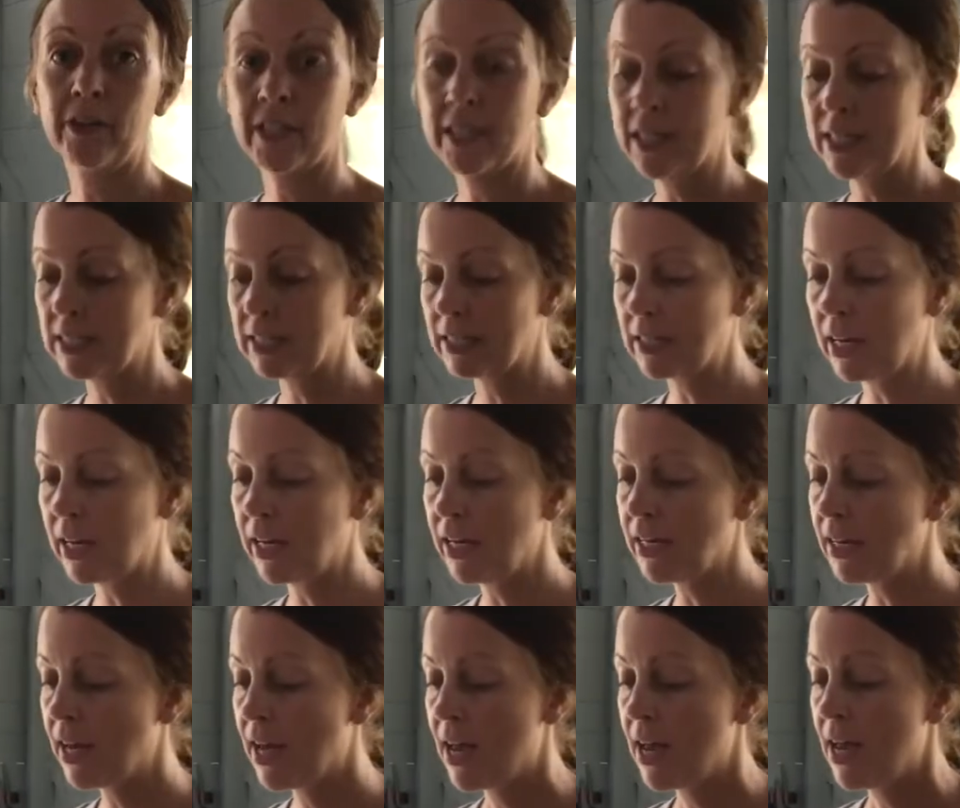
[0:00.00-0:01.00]
on the
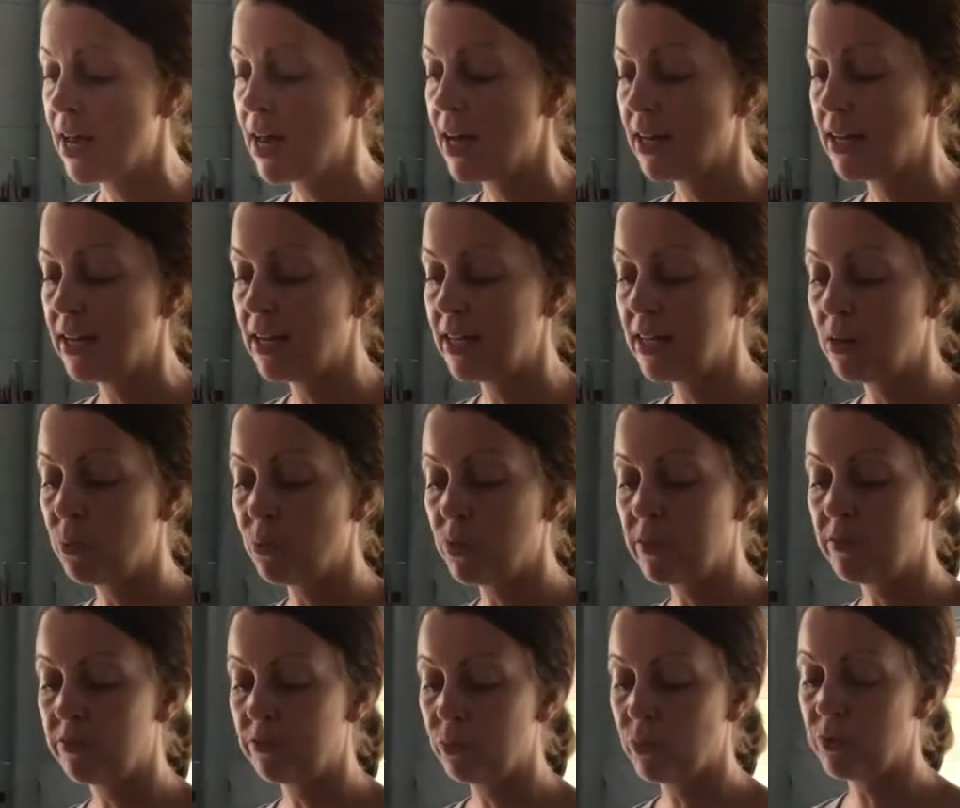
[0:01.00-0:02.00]
inside, and then
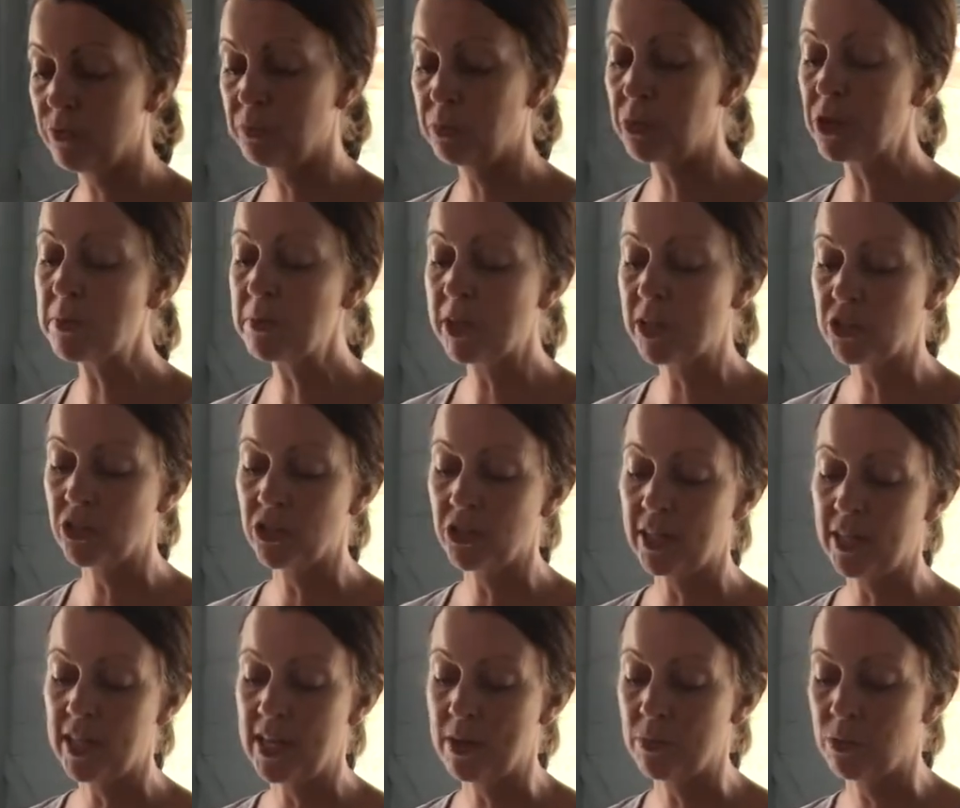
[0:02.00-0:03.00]
we've
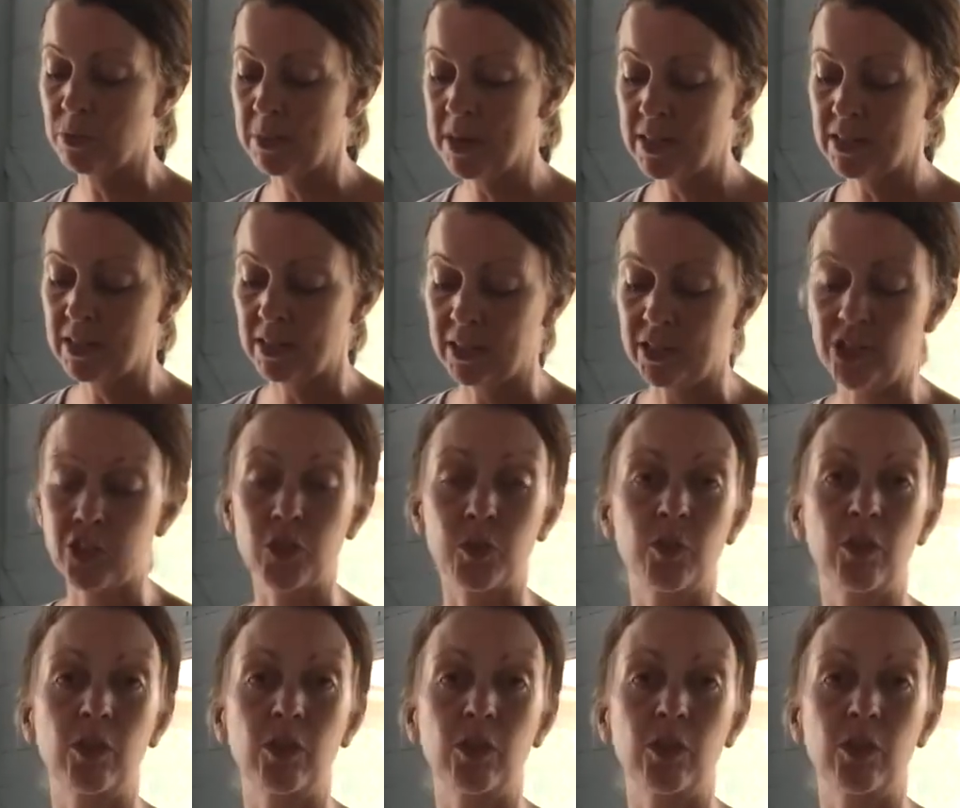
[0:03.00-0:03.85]
pre-measured it, and we basically just